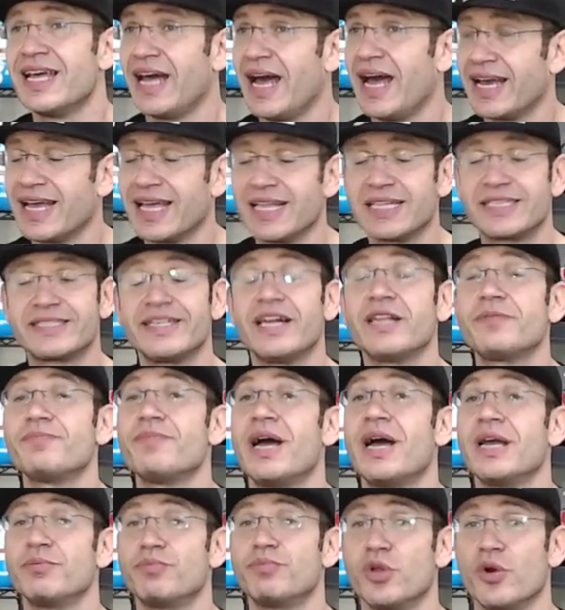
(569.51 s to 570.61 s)
Again, it's not
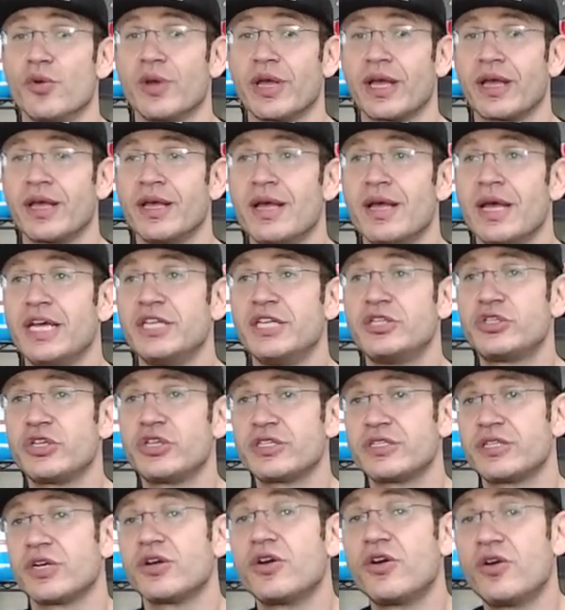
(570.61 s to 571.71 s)
mind blowing. It's
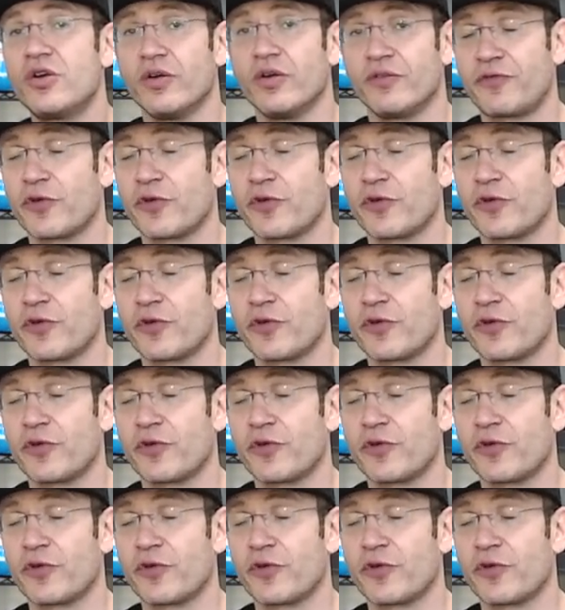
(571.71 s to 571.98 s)
just a good